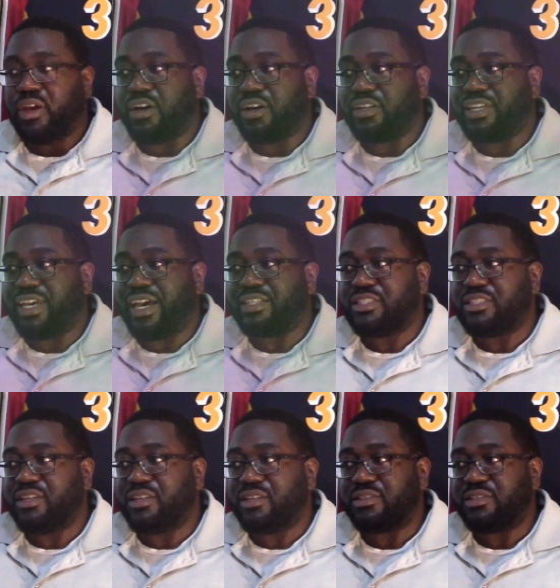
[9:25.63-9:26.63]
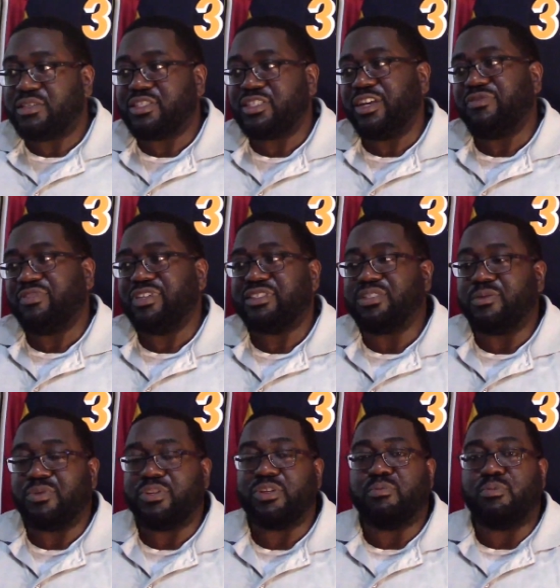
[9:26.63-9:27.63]
He had definitely some
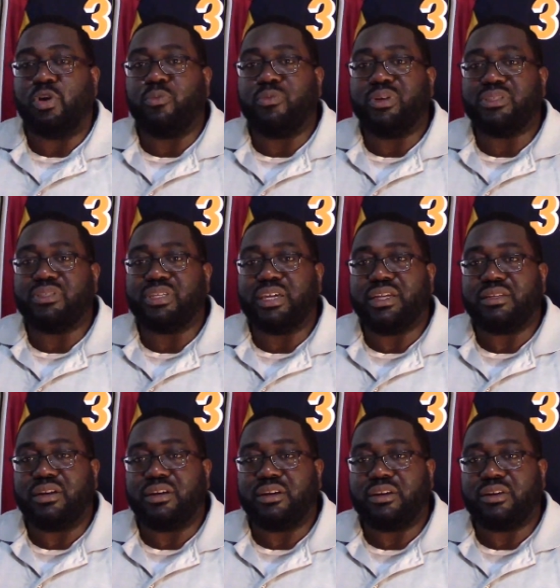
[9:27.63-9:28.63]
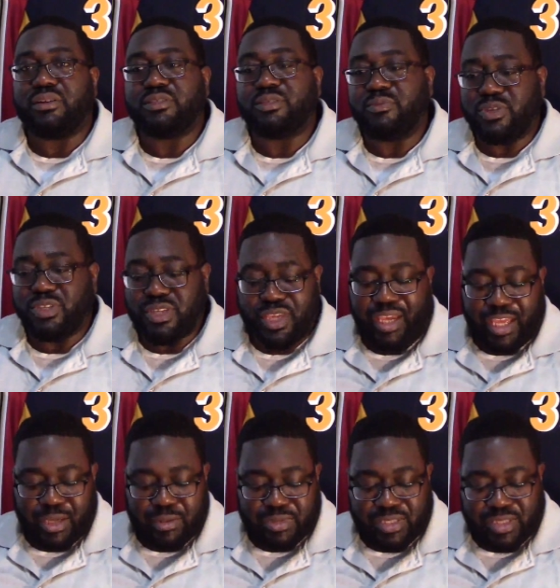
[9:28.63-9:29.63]
good moments and some good
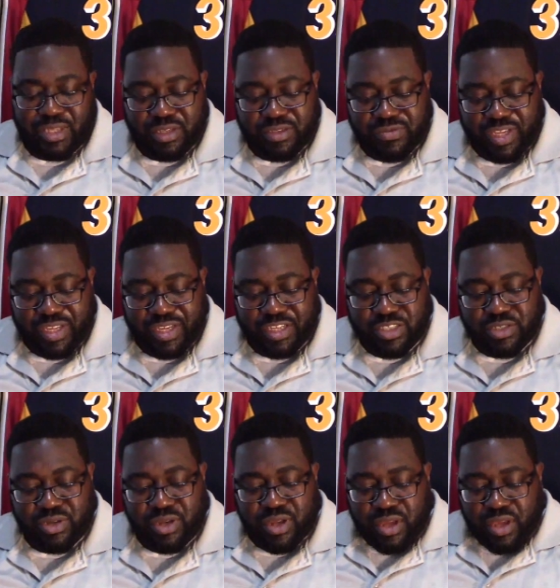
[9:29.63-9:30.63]
games and things of that nature.